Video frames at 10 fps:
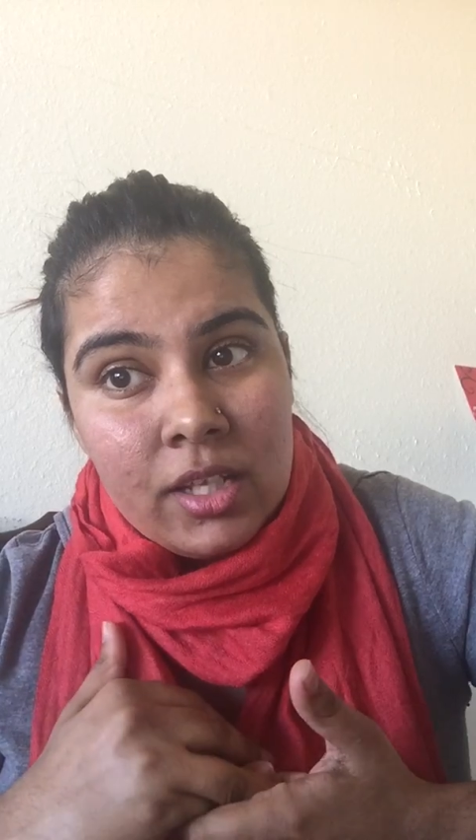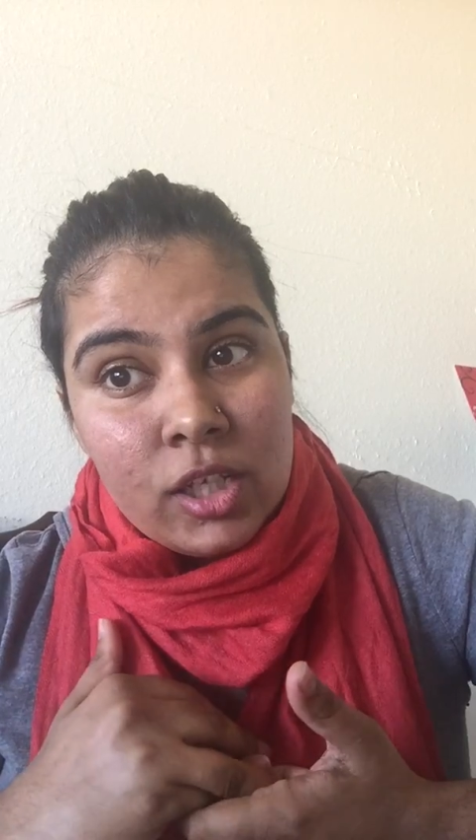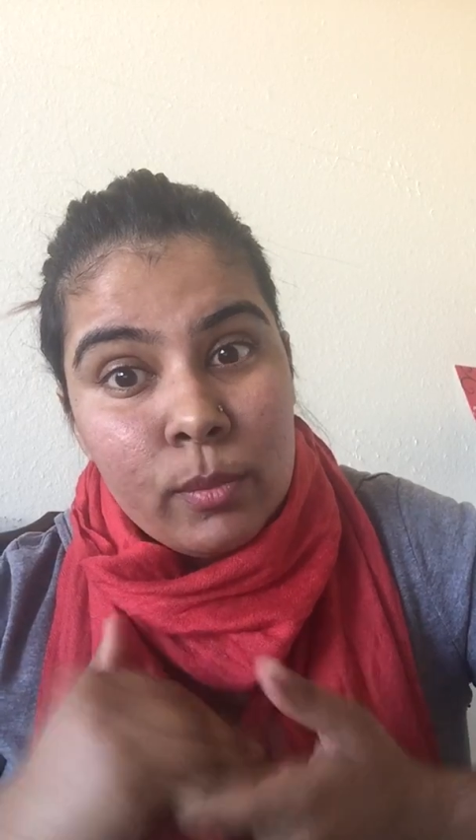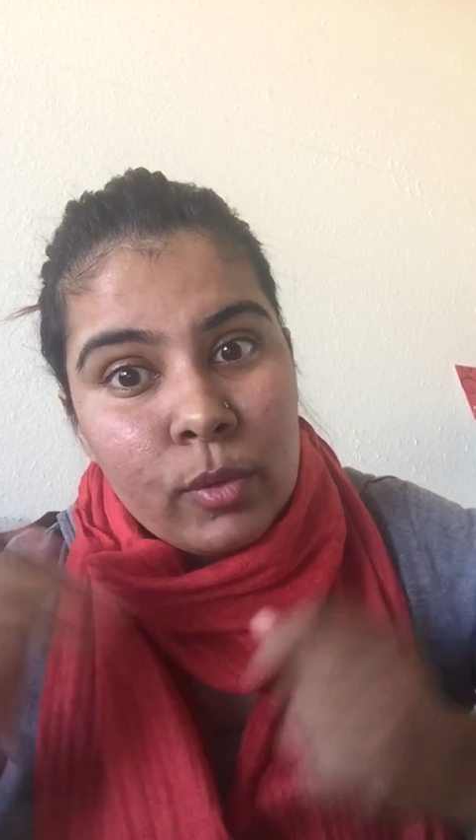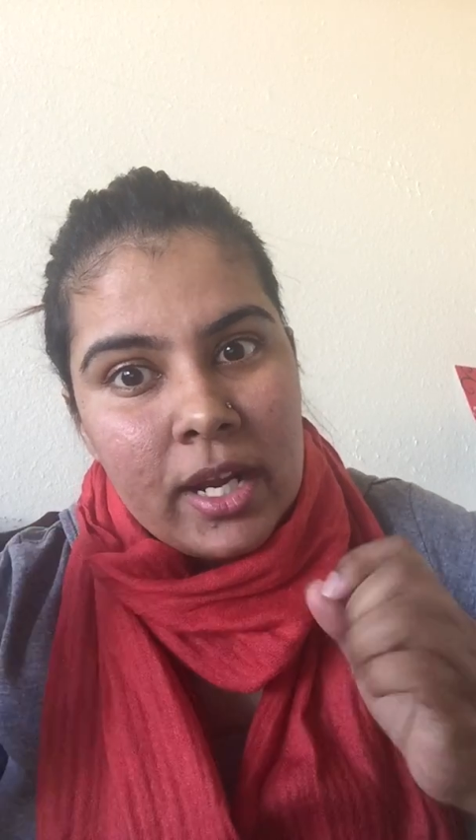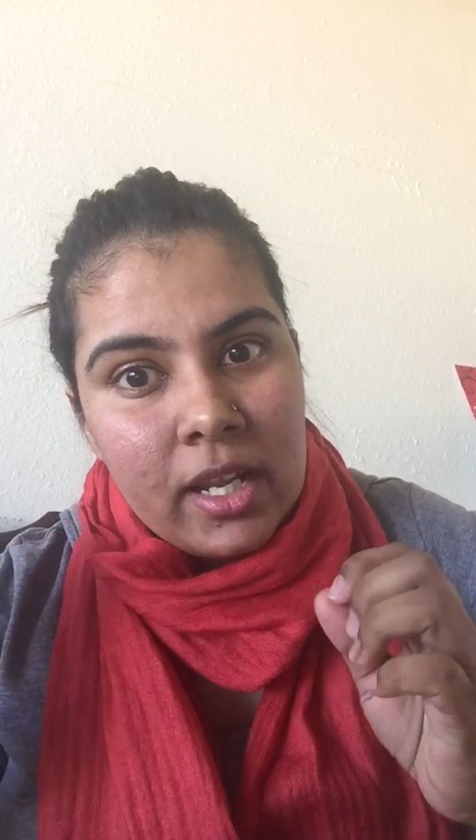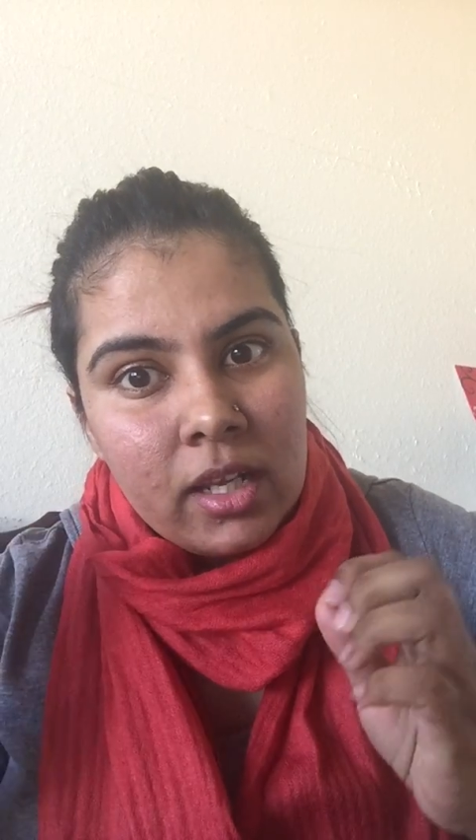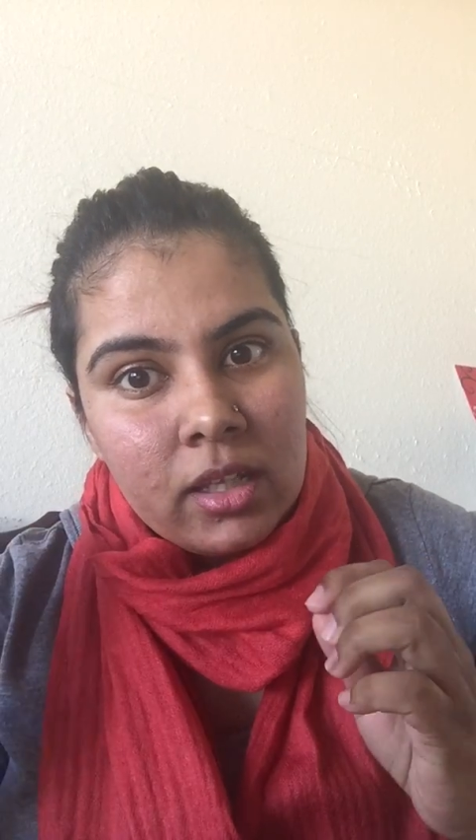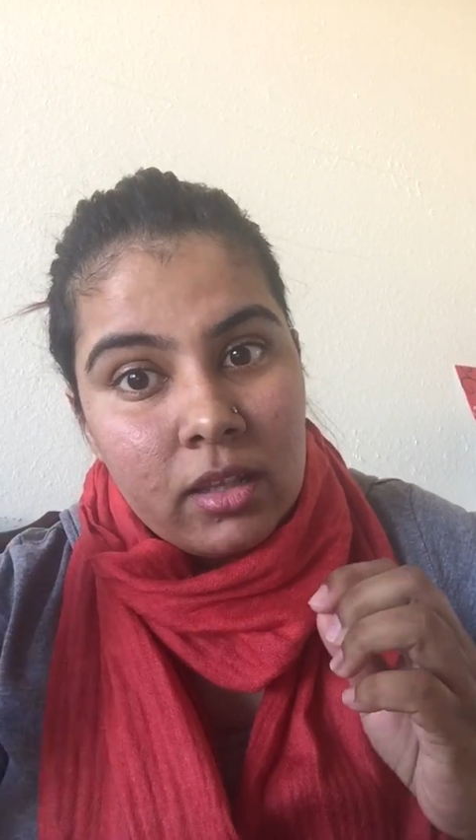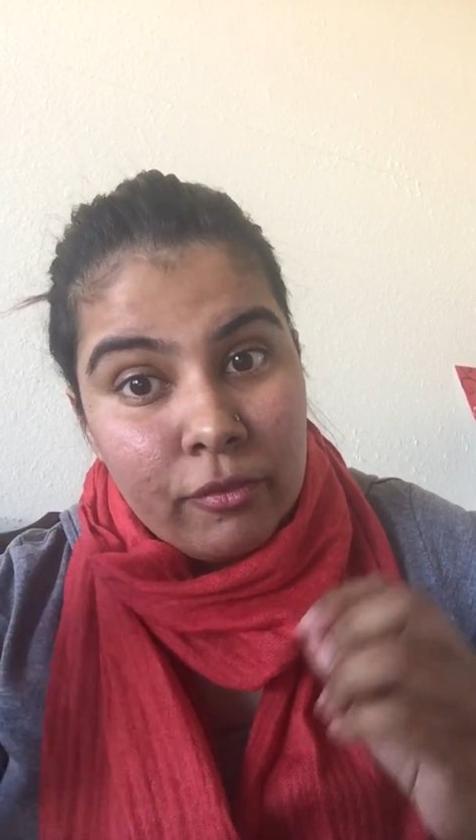to
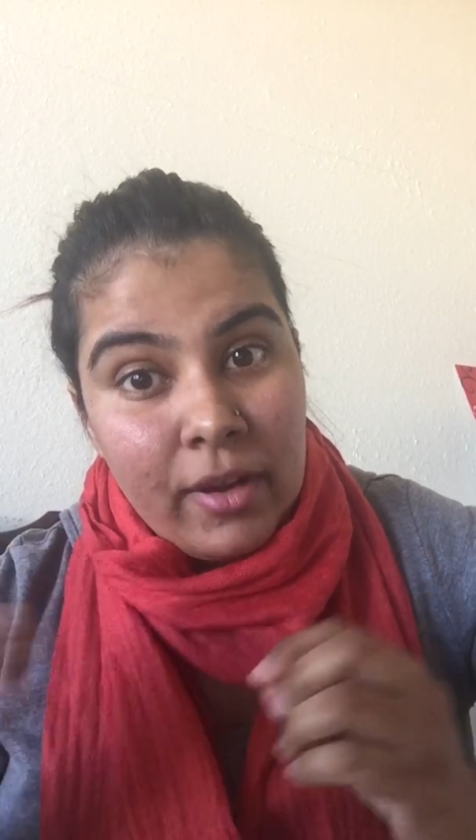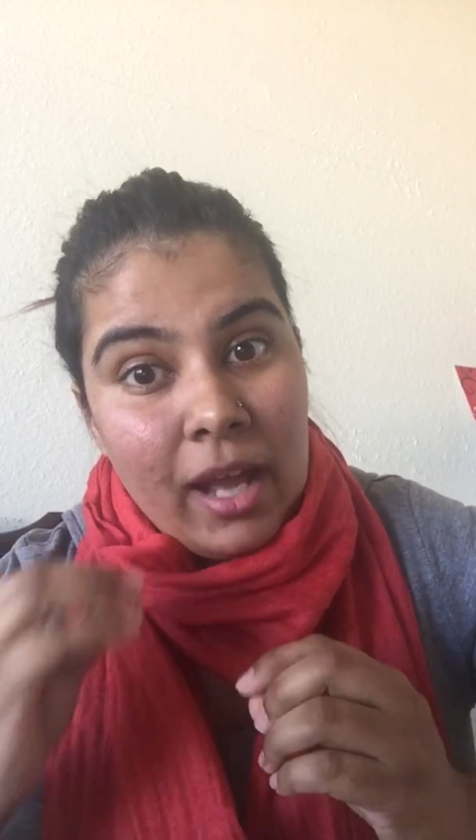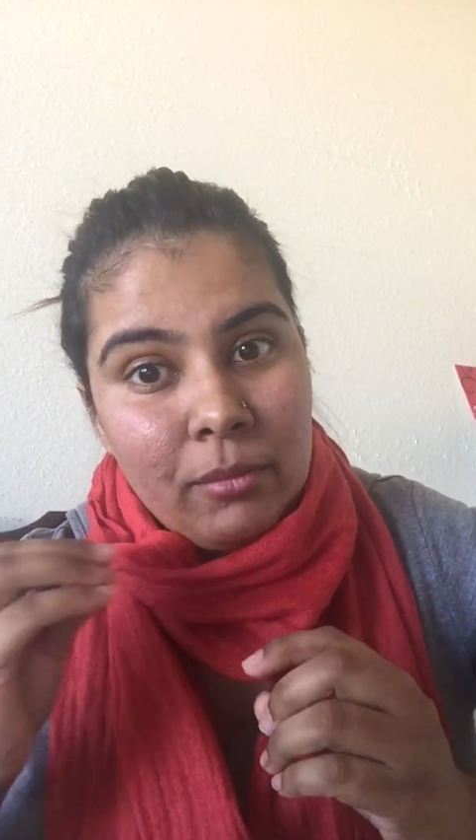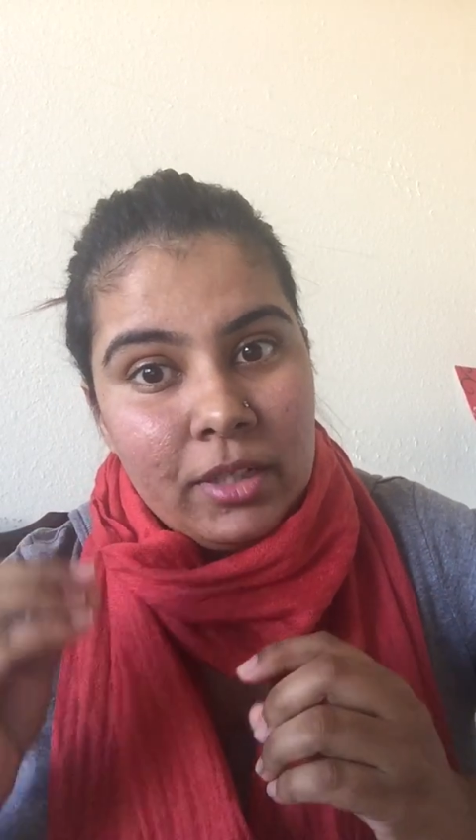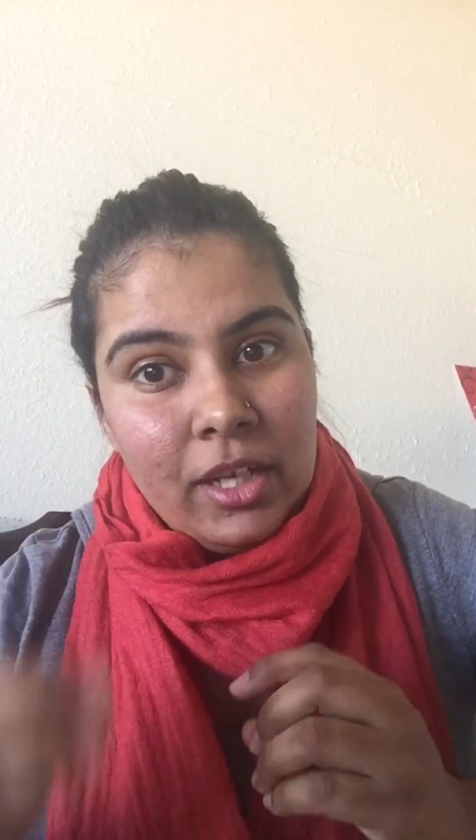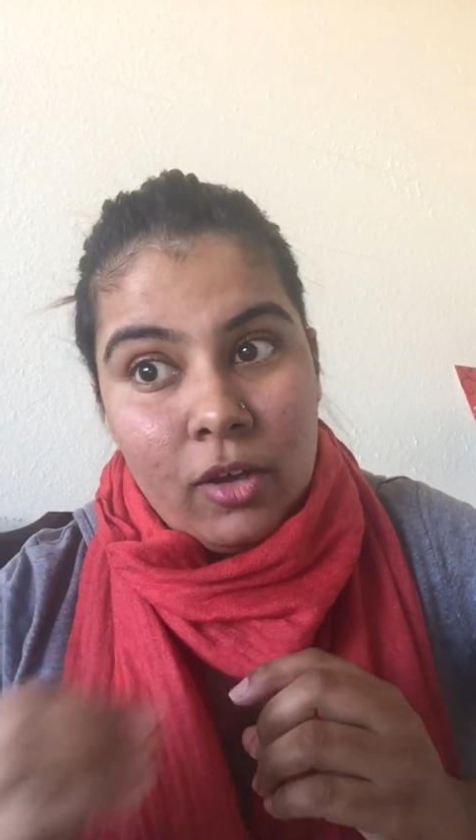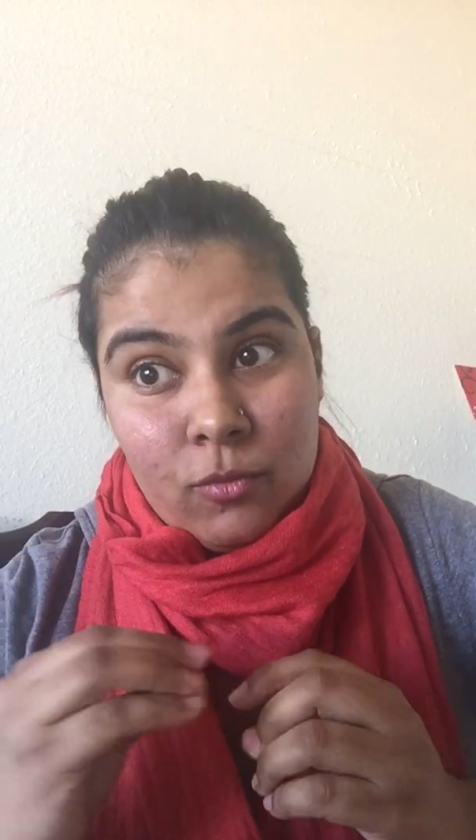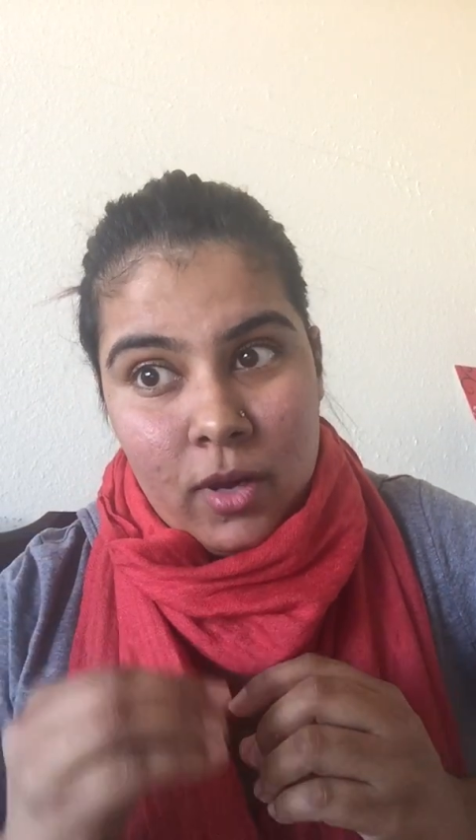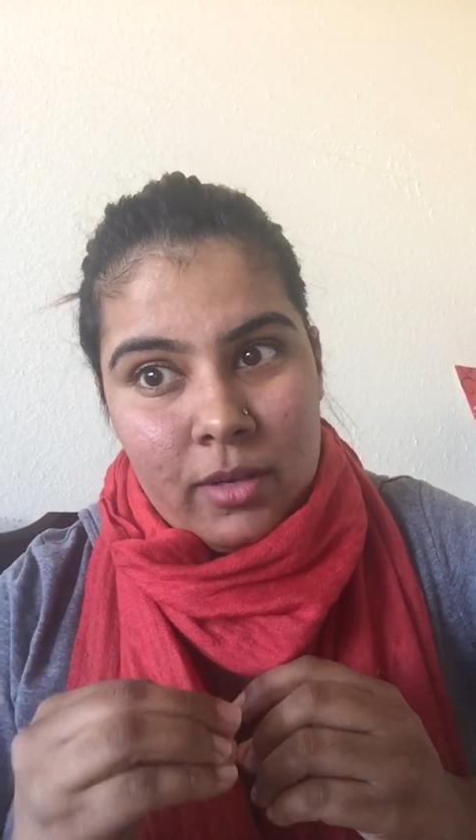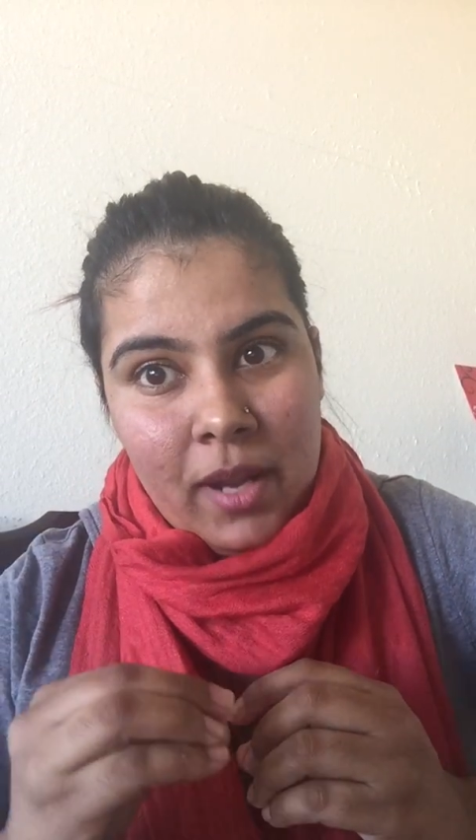bring the family
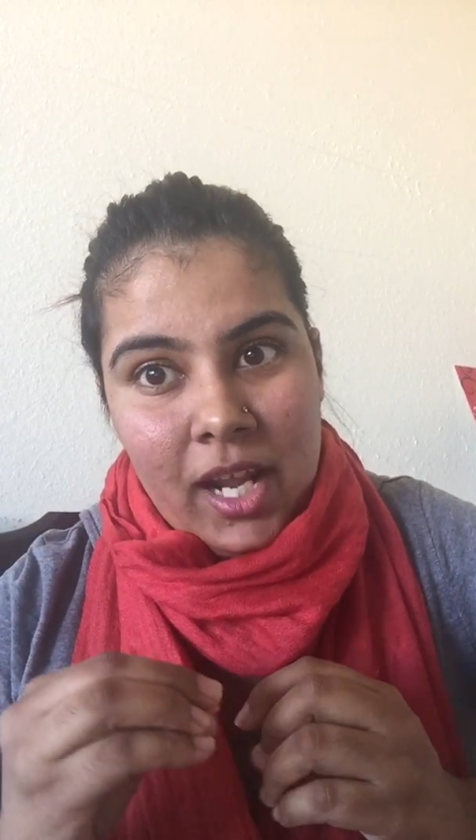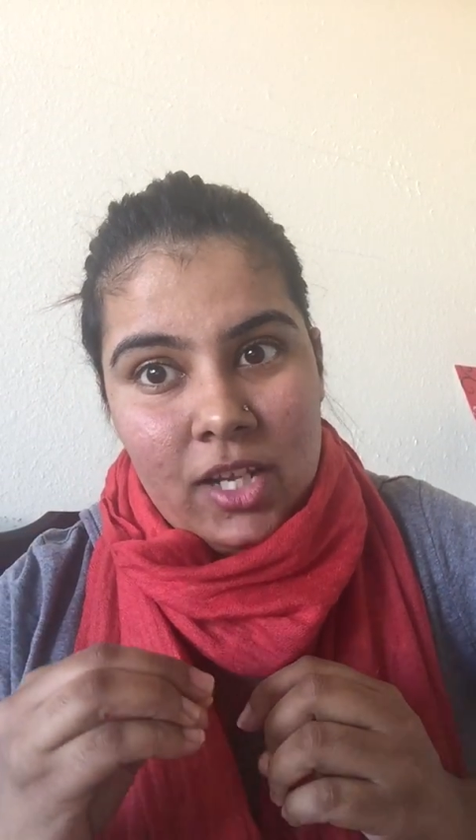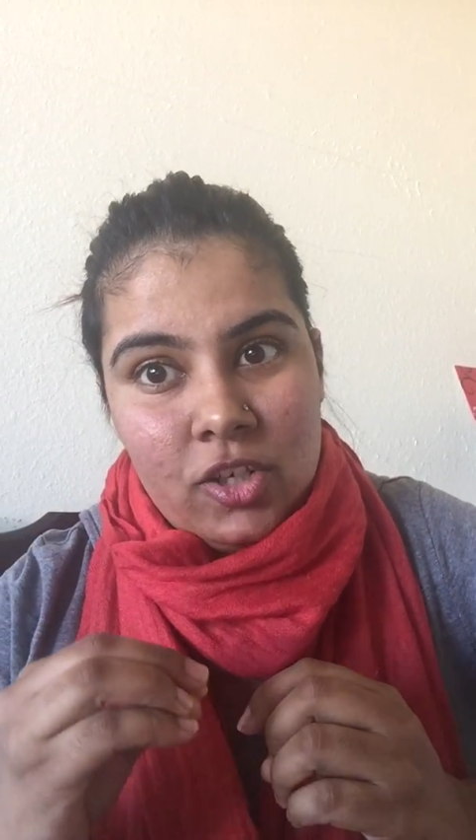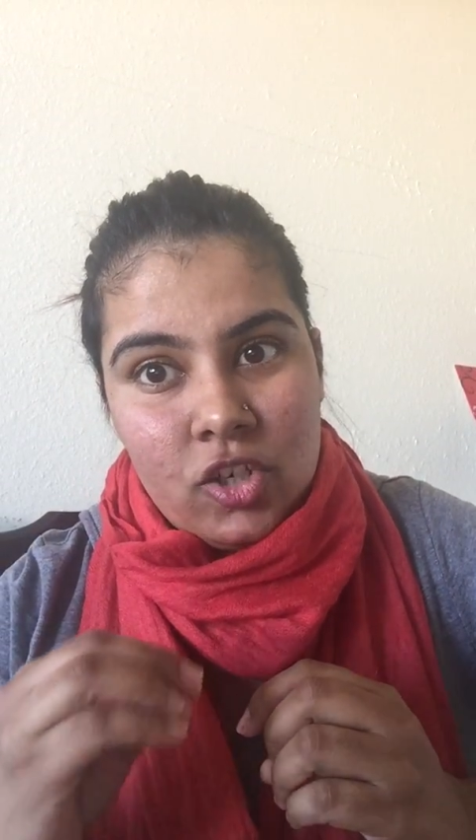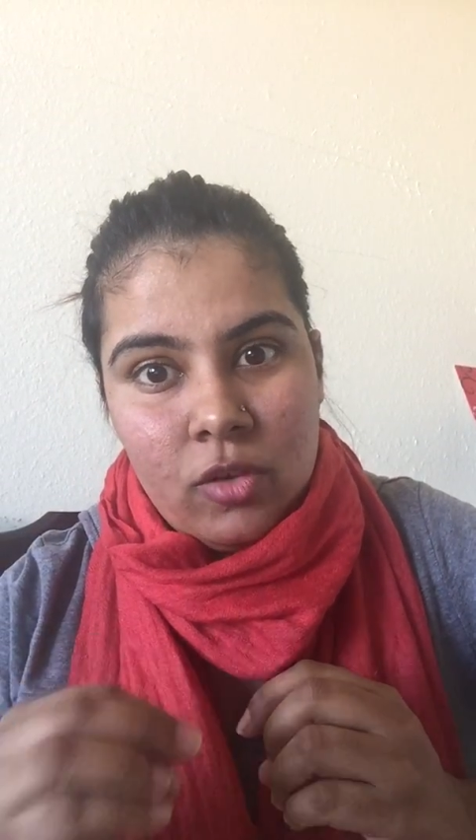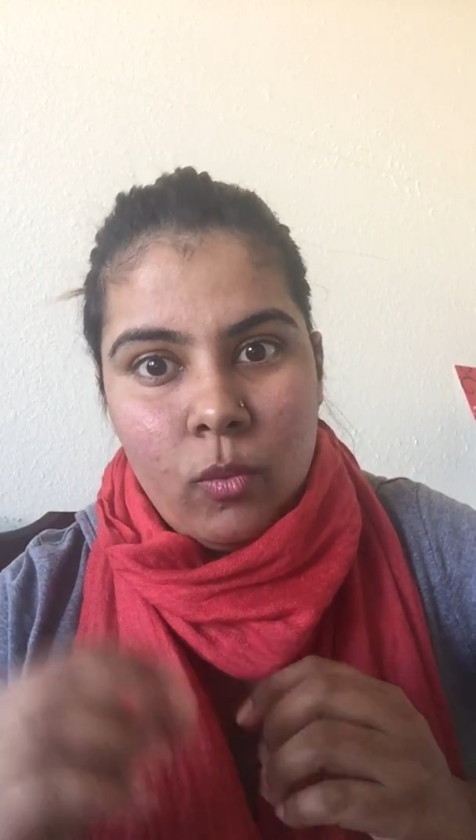on one page.